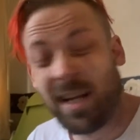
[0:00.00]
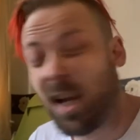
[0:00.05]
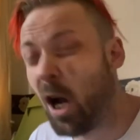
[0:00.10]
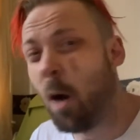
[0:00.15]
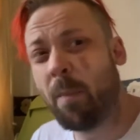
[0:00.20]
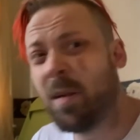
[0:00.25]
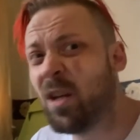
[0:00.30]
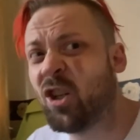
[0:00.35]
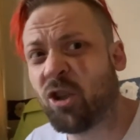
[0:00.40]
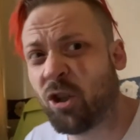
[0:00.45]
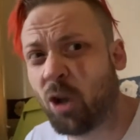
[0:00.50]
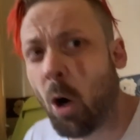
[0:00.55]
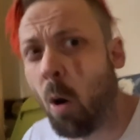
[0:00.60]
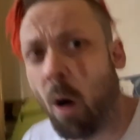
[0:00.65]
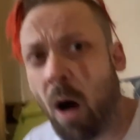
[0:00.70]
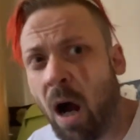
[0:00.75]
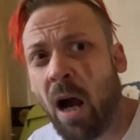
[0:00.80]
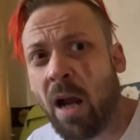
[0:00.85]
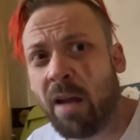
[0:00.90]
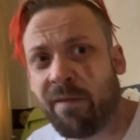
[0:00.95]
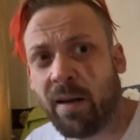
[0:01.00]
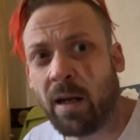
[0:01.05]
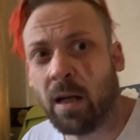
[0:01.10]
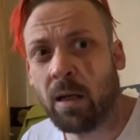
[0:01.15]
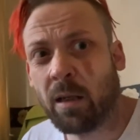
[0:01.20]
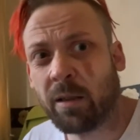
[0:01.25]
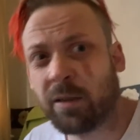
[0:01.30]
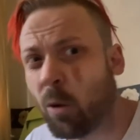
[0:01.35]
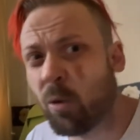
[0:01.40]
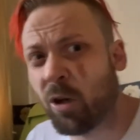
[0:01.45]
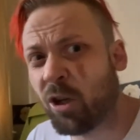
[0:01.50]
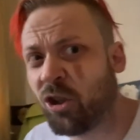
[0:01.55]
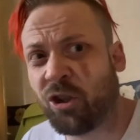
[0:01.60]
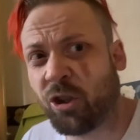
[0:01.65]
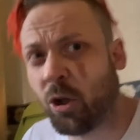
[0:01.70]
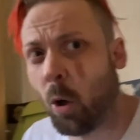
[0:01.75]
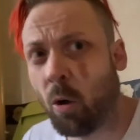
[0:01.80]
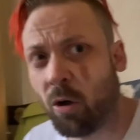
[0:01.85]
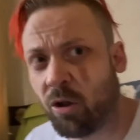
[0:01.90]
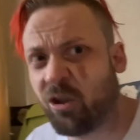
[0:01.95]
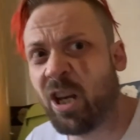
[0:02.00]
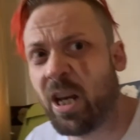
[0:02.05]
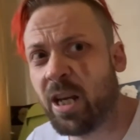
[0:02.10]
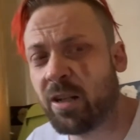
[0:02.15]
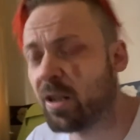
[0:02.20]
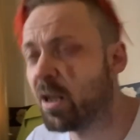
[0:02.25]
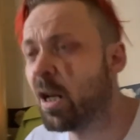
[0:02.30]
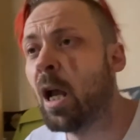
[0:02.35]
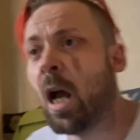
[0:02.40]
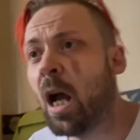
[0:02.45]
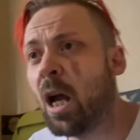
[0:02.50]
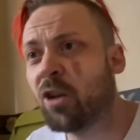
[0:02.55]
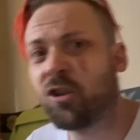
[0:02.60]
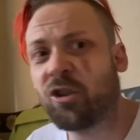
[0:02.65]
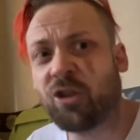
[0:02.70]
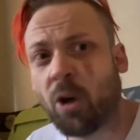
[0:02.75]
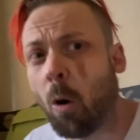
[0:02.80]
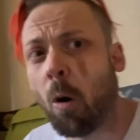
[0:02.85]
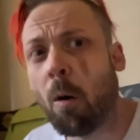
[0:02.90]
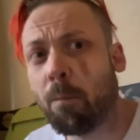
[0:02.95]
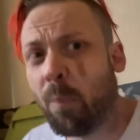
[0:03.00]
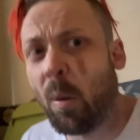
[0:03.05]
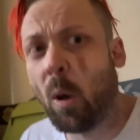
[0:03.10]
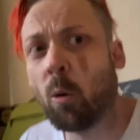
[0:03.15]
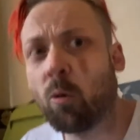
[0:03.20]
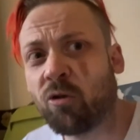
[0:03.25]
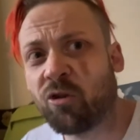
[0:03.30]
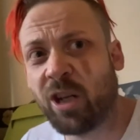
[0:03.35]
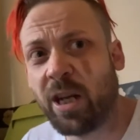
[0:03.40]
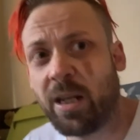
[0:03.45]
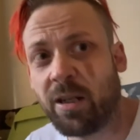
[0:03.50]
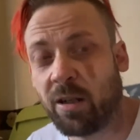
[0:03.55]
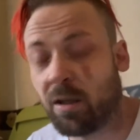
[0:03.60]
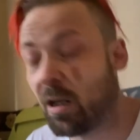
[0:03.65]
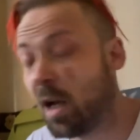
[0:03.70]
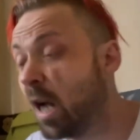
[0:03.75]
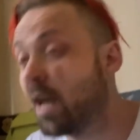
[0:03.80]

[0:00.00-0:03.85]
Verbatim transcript: Can't be short either. I don't want a short Jesus, a short, bald Jesus.